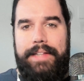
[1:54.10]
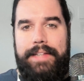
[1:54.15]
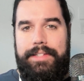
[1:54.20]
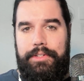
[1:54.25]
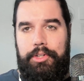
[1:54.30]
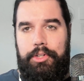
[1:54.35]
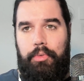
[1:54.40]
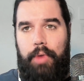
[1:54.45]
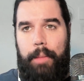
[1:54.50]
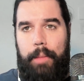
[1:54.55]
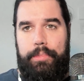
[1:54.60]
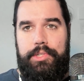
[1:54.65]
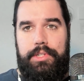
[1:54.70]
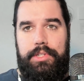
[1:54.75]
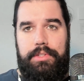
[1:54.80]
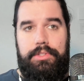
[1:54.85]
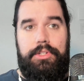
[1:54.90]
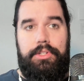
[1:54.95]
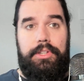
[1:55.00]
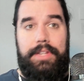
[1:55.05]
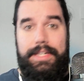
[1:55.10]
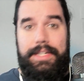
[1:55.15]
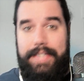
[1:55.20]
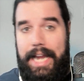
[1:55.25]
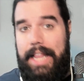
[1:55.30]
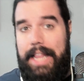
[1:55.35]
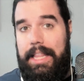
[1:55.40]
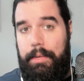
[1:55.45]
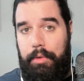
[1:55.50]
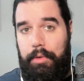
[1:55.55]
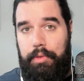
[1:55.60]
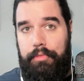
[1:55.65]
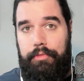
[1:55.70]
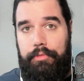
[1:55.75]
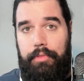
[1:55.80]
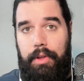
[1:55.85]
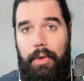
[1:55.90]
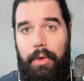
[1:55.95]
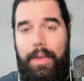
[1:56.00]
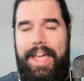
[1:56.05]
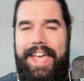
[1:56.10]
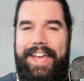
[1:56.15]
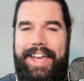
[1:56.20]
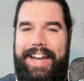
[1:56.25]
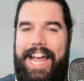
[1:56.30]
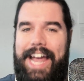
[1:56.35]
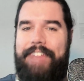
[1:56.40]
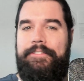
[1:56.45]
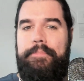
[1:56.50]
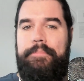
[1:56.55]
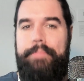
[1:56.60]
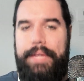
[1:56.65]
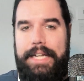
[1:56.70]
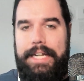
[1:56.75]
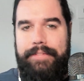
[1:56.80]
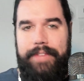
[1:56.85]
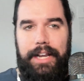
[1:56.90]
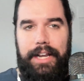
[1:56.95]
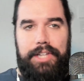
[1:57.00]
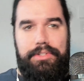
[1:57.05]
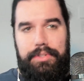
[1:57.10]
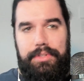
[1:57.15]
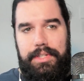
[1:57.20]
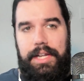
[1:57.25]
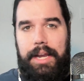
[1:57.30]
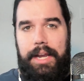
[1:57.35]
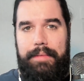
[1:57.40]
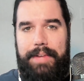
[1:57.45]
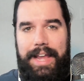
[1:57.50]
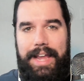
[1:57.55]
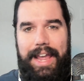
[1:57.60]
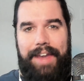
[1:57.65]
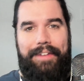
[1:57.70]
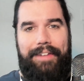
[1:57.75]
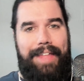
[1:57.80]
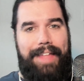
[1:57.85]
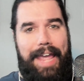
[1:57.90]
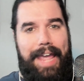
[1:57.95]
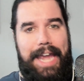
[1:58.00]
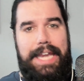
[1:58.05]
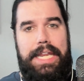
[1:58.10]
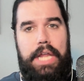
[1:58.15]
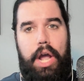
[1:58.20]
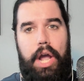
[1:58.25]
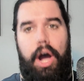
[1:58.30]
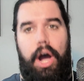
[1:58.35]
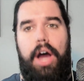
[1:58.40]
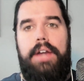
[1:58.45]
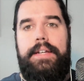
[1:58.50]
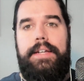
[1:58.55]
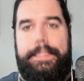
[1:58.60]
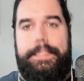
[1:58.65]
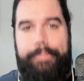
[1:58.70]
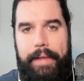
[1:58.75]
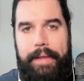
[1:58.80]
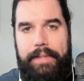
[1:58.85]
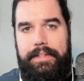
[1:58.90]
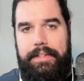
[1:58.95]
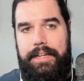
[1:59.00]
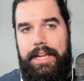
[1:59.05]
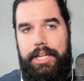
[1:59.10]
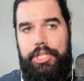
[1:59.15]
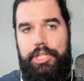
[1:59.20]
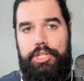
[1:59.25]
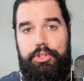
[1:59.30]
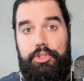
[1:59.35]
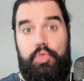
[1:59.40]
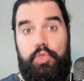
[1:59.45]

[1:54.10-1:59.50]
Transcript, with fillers: interruptions to the daily workflow and have a bit of extra time to handle any unexpected issues